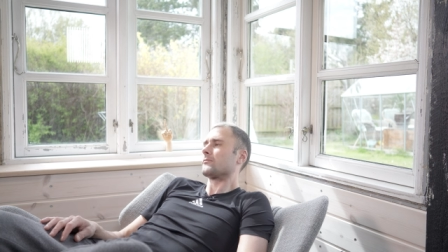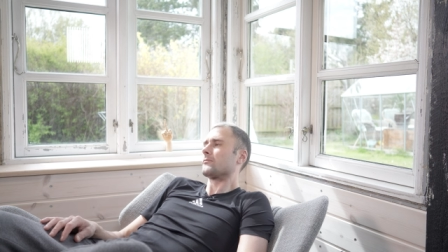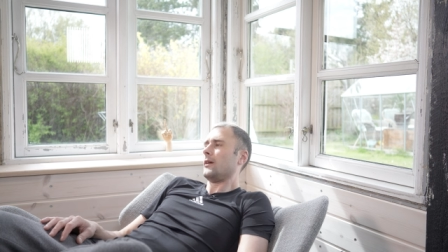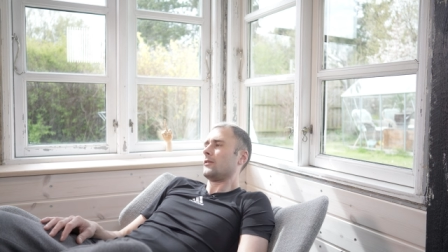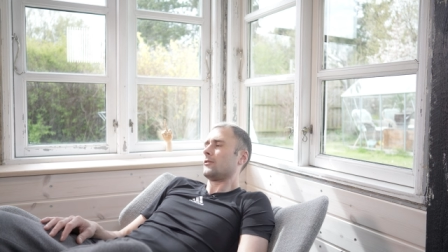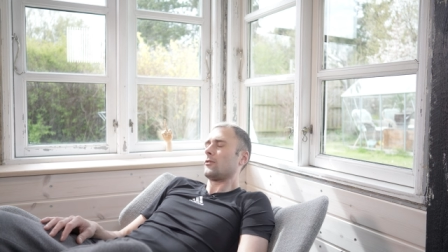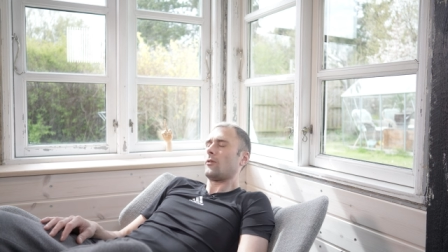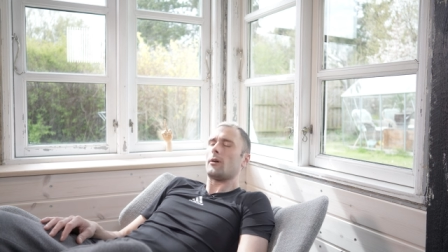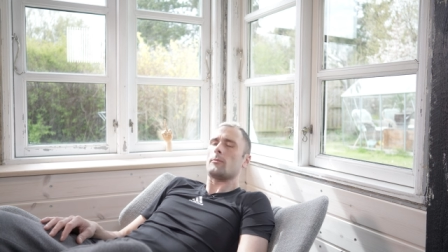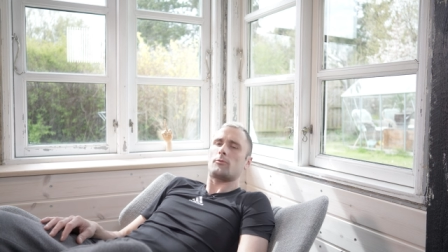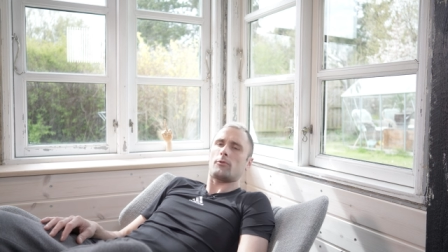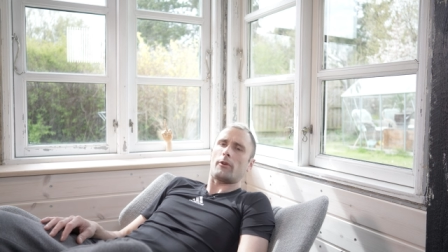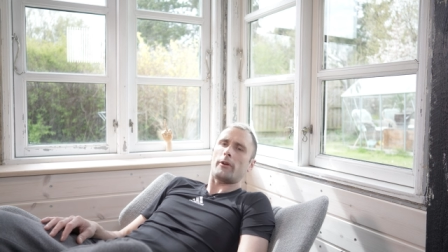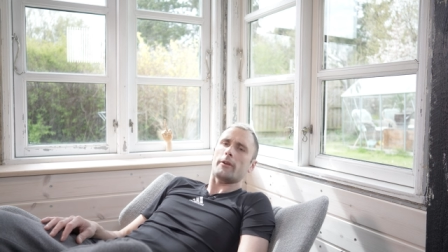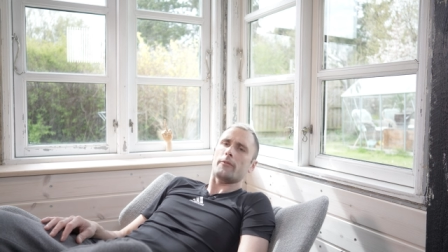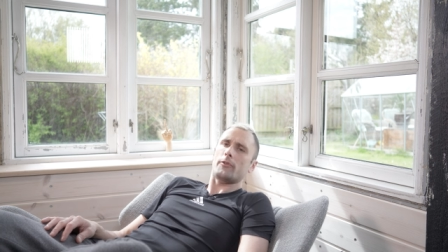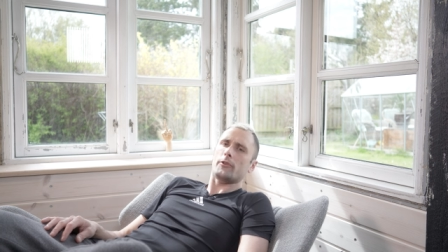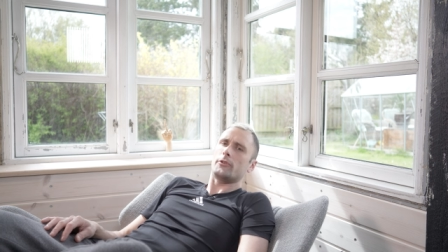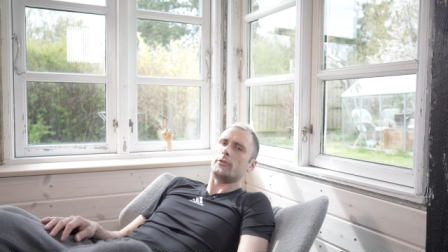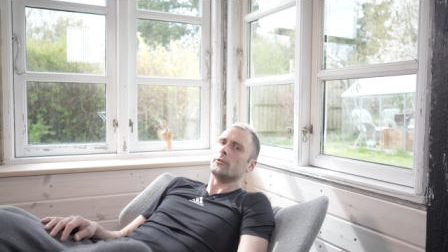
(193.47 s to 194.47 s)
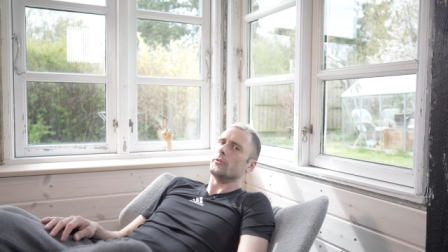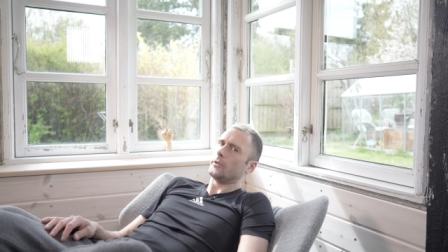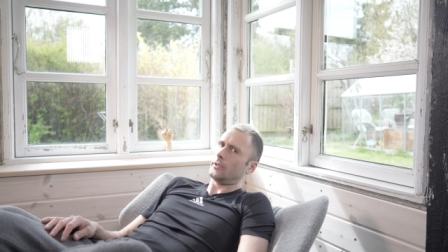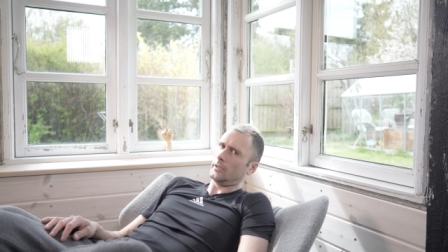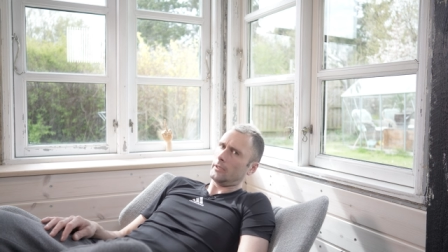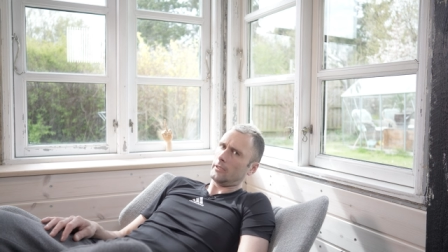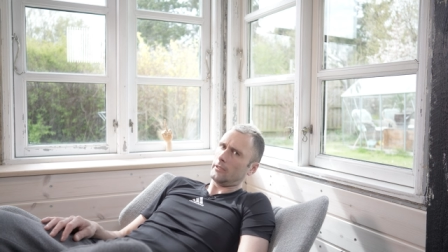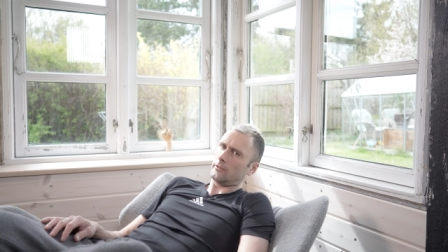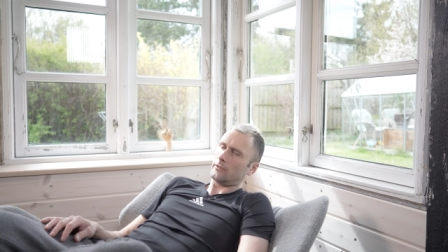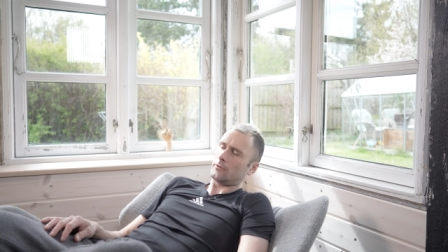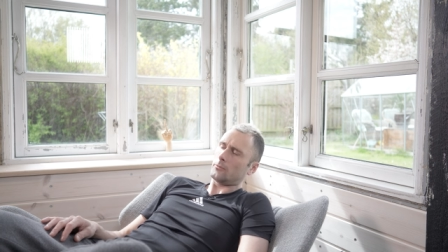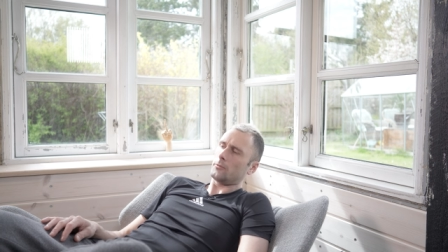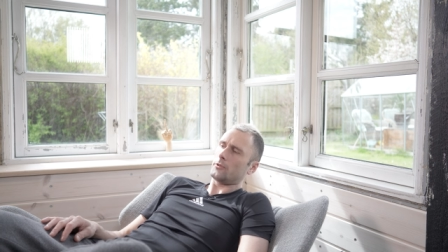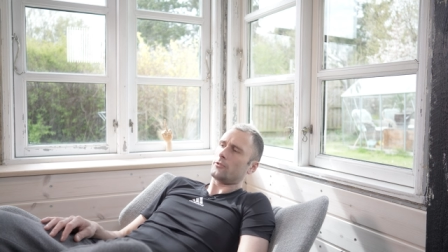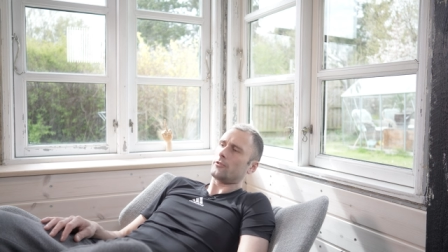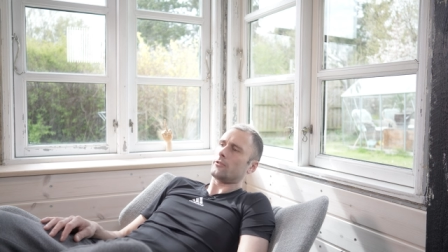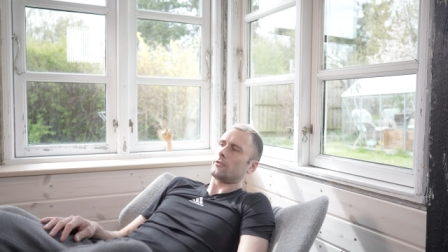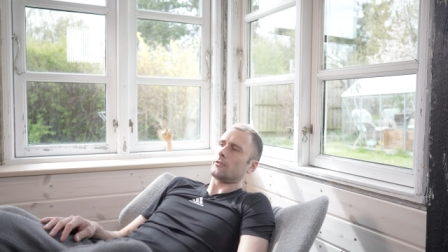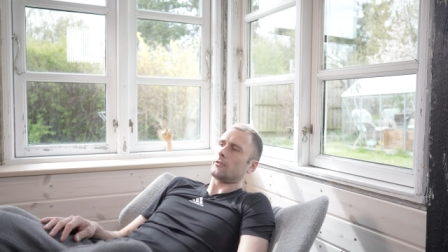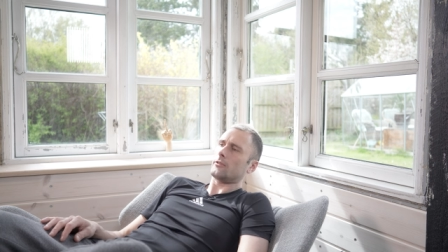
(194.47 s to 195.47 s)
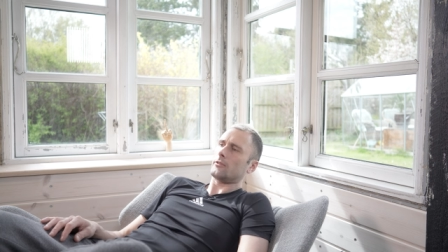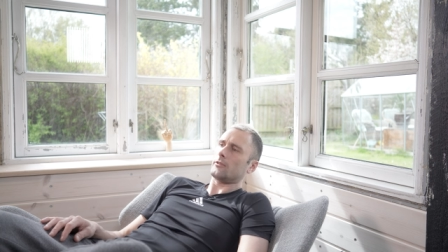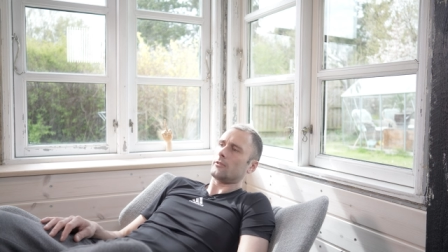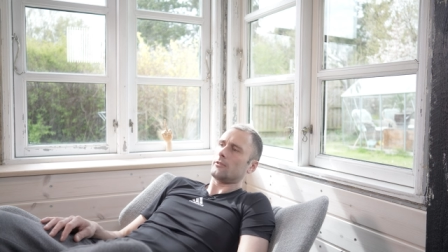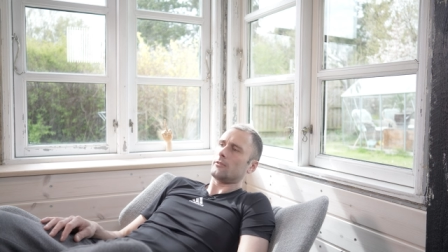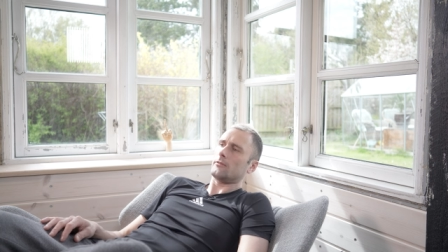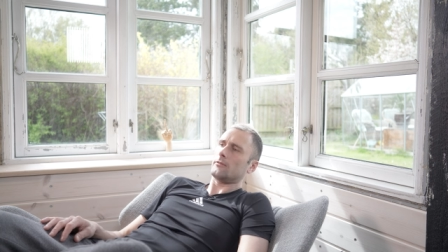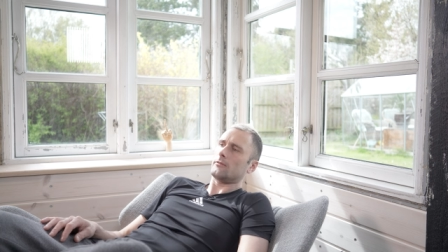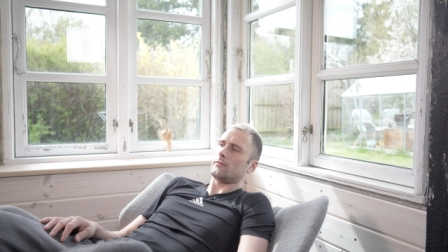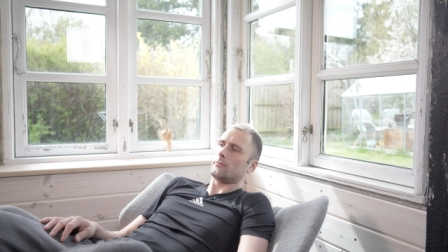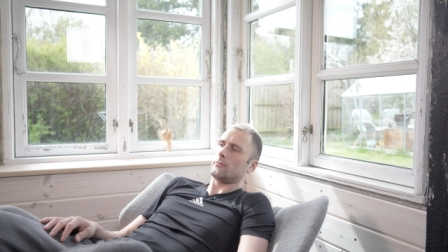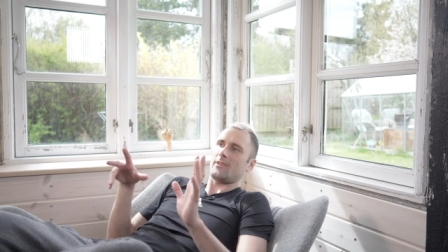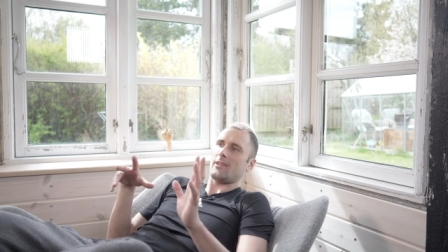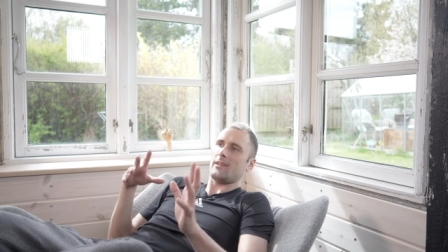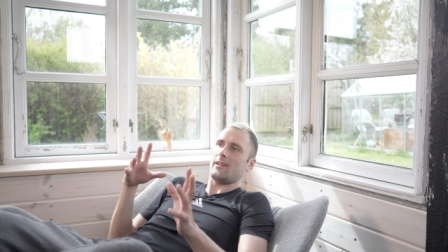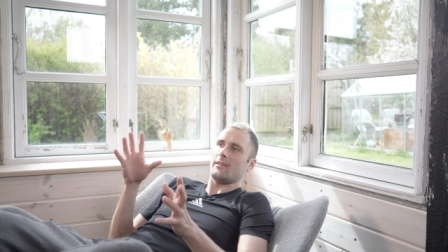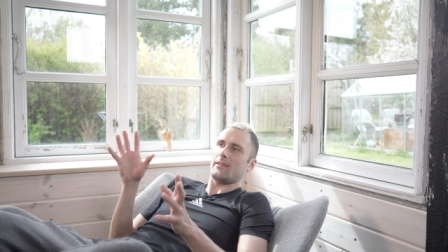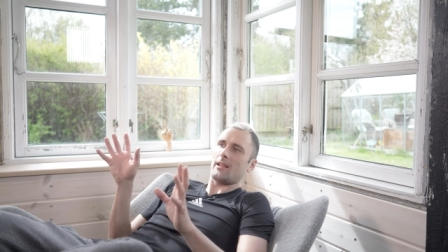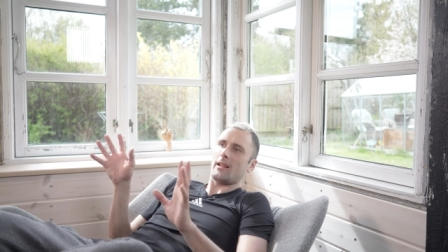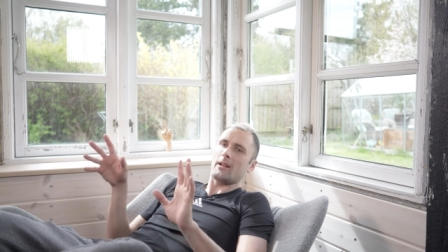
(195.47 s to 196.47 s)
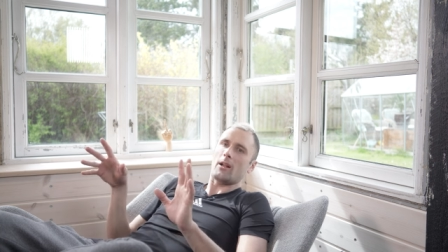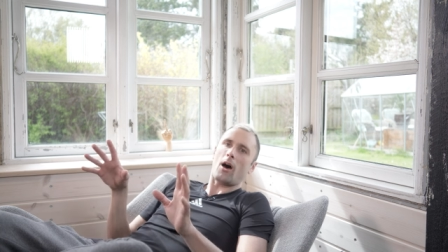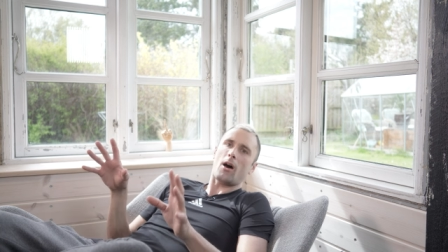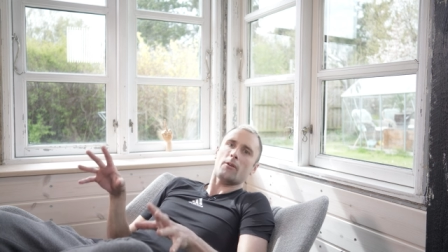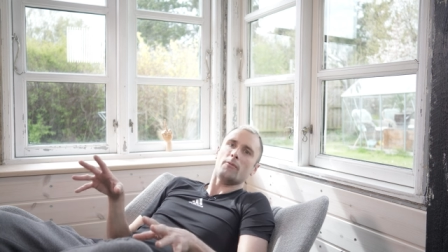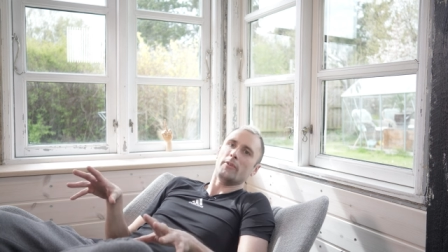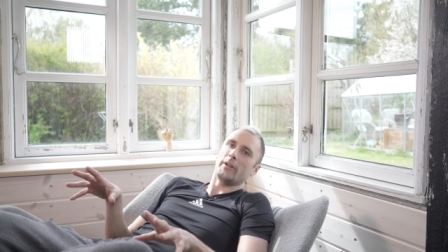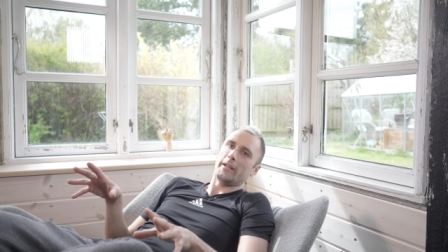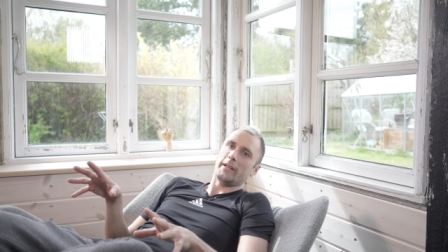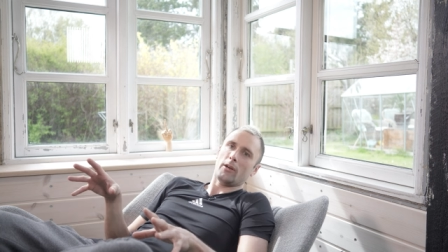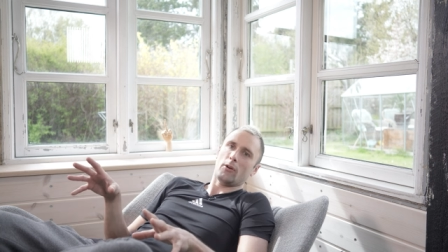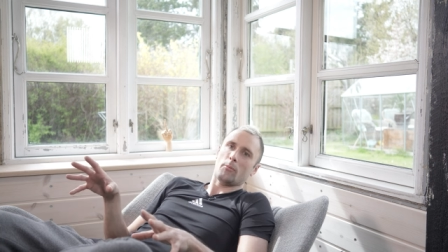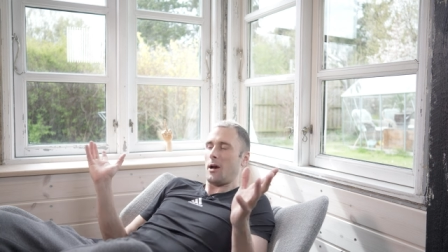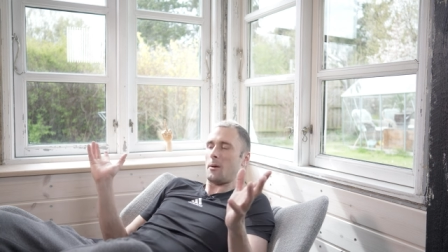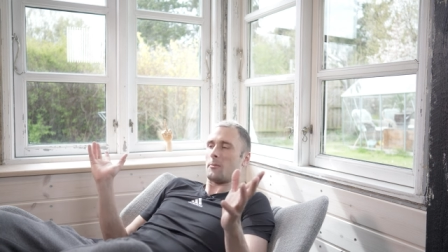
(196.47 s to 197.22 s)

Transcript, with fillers: And so I'm sorry for doing this, which is a, a non-video.